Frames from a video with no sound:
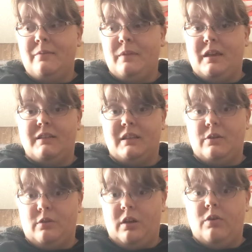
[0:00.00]
because they
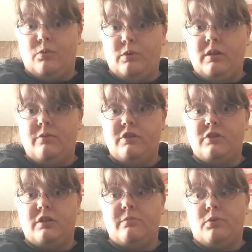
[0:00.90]
are going to really
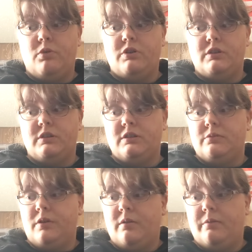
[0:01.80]
restrict your portions
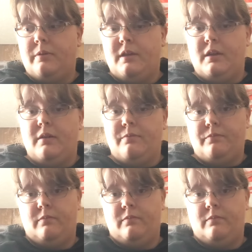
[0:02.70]
to probably be